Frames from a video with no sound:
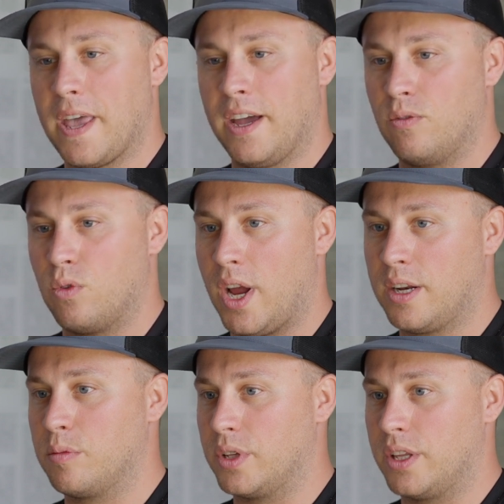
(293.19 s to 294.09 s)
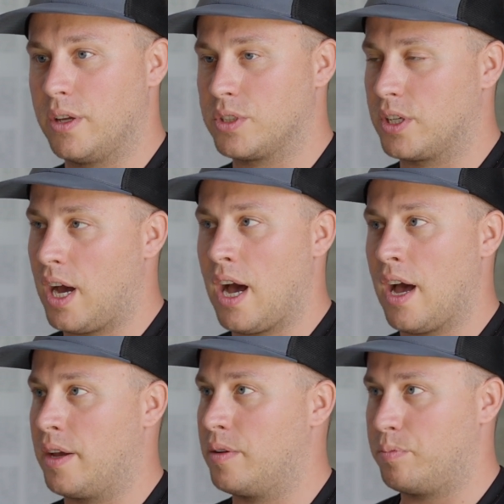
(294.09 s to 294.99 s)
and randomly there was a
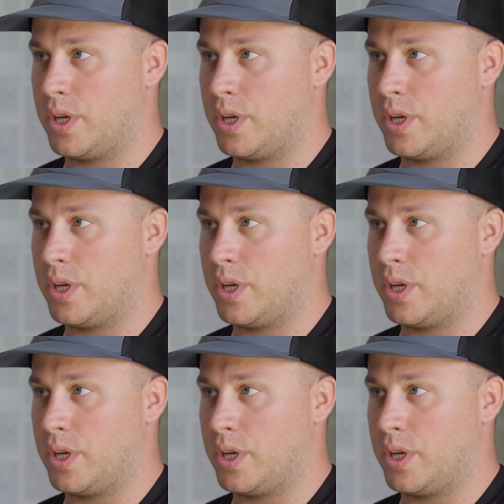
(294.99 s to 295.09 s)
guy